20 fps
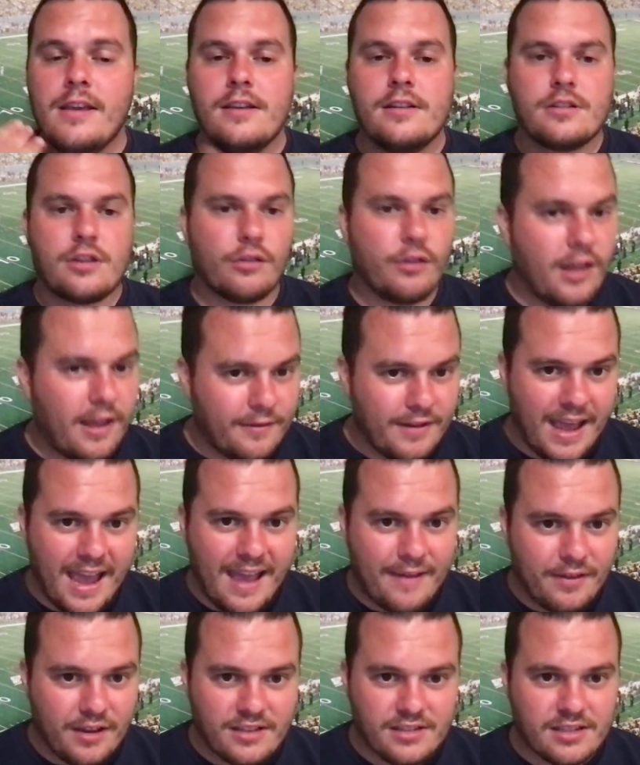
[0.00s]
So love to
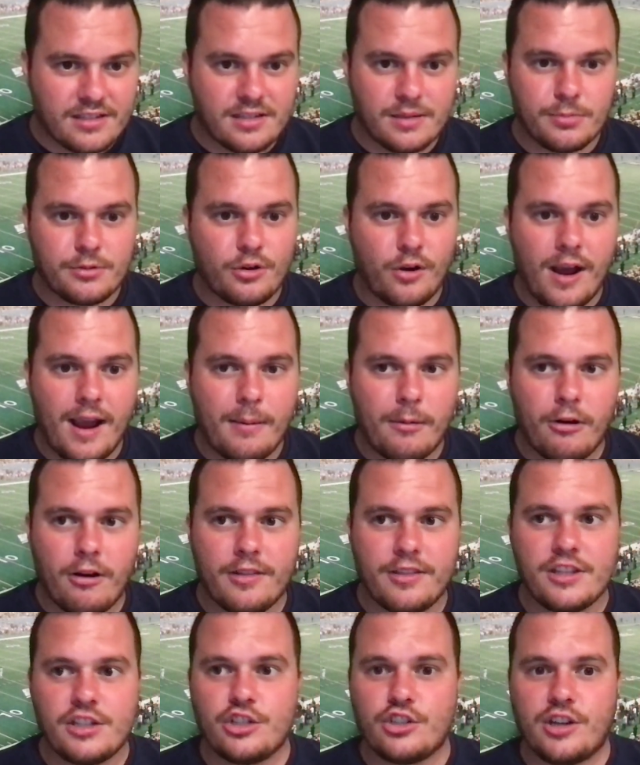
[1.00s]
have you as a subscriber
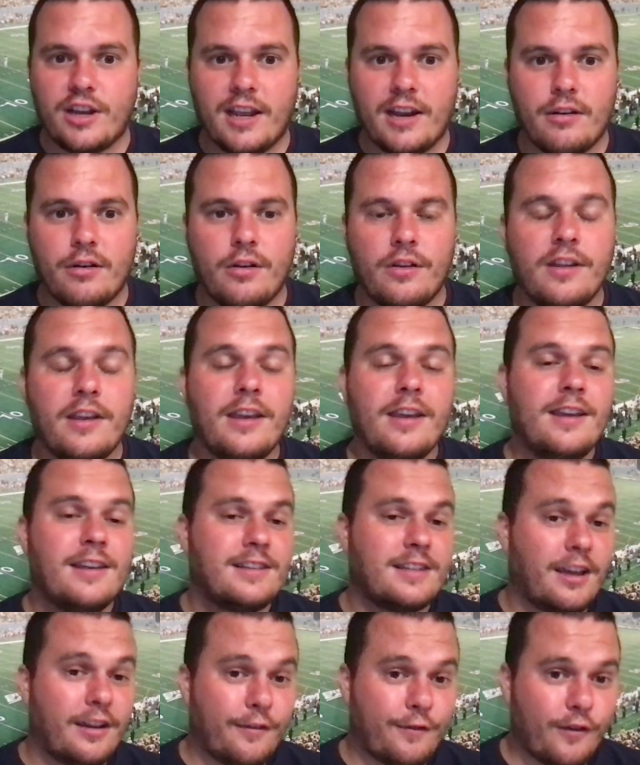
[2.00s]
on this channel.
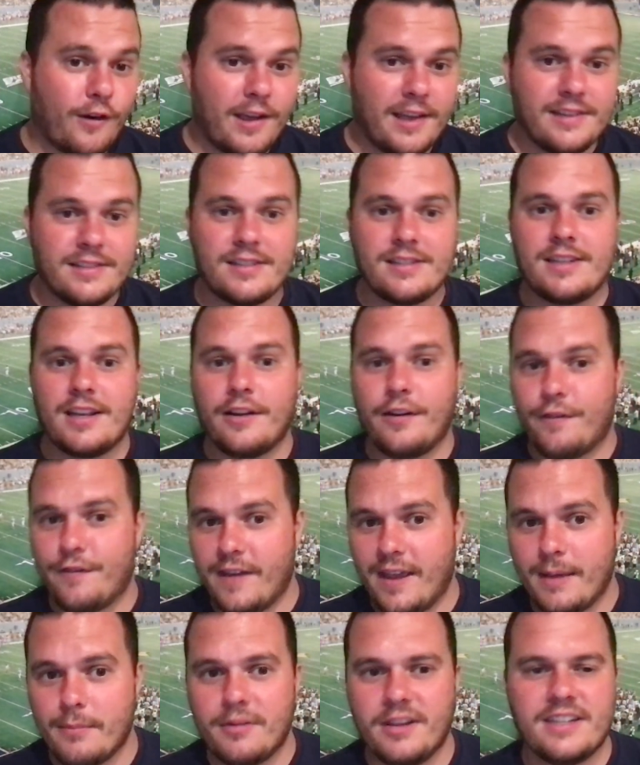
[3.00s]
Tell your friends, tell your
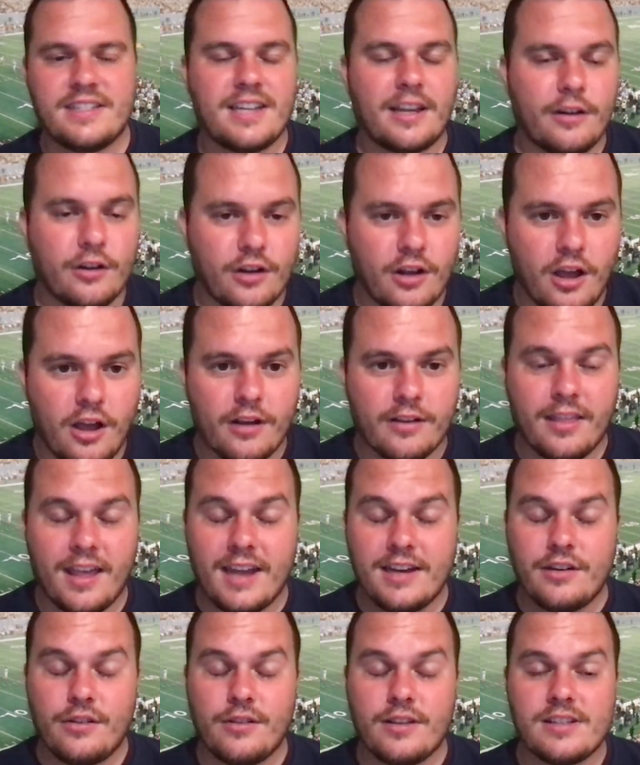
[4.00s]
family, tell your dog that I
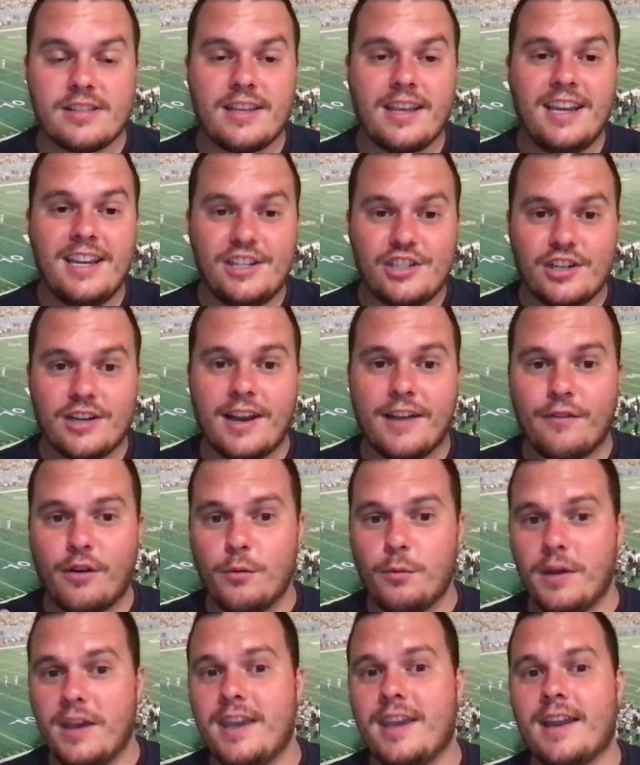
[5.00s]
do this each and every
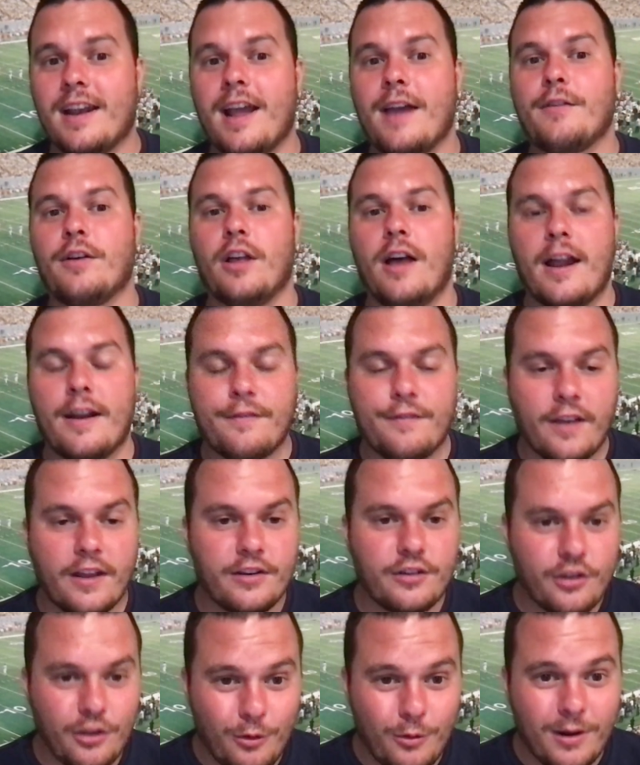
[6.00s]
week and have a lot of
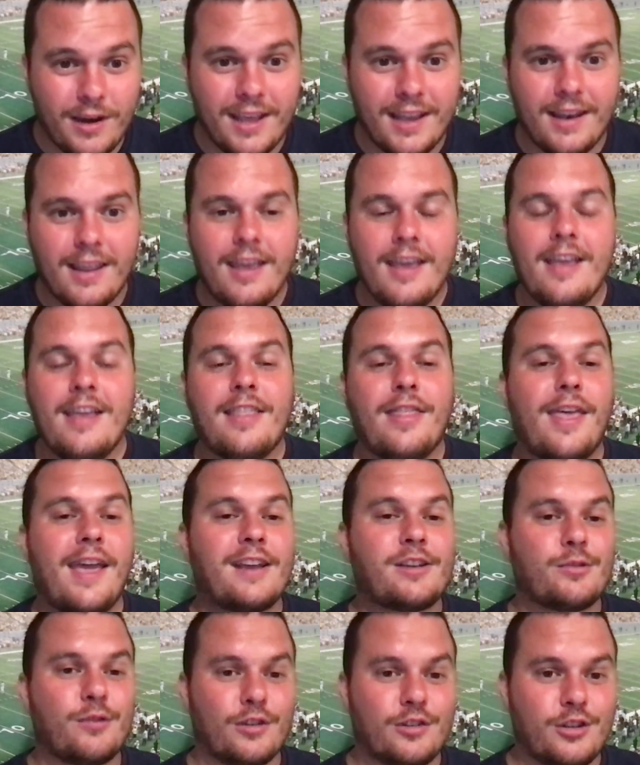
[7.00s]
fun doing it.
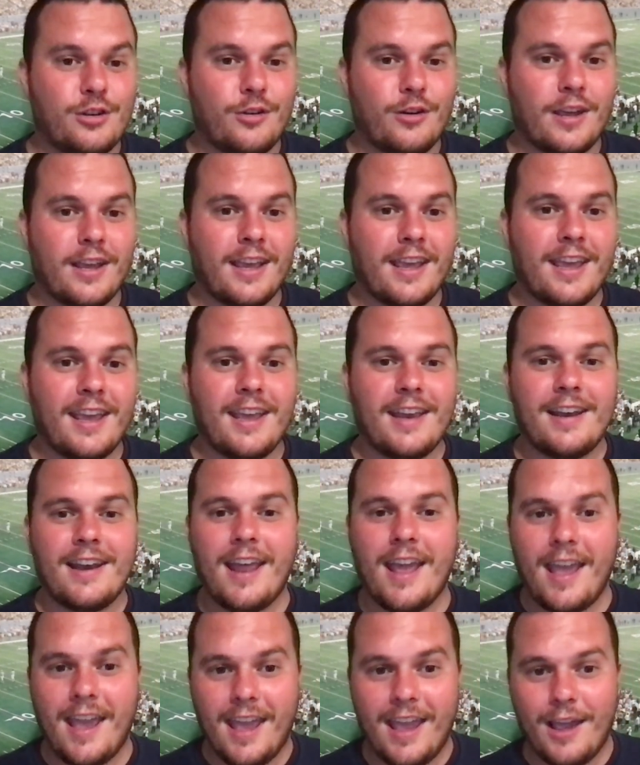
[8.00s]
Thanks for tuning in.
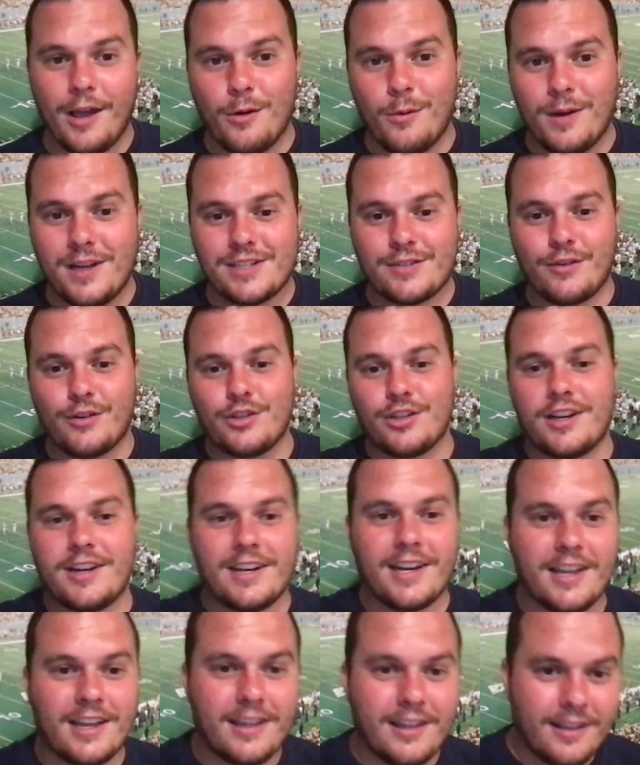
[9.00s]
Hail West
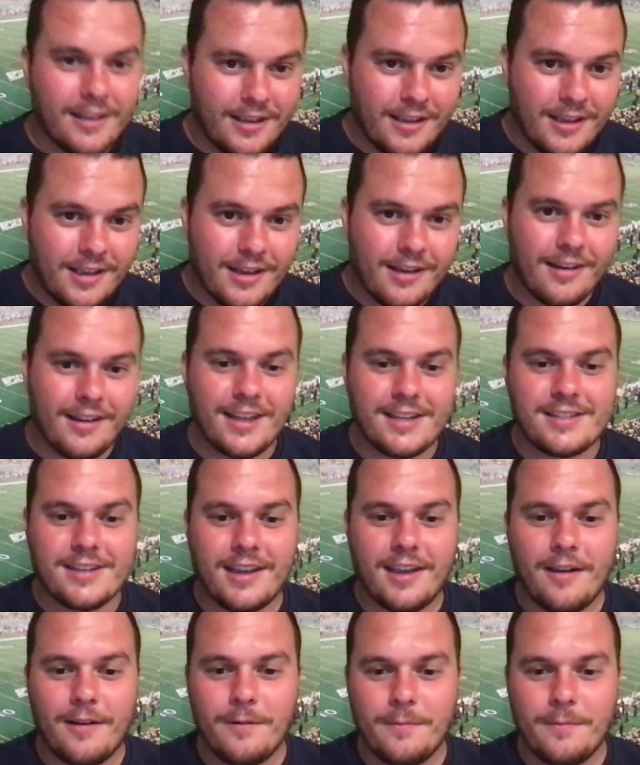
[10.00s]
Virginia. Let's go.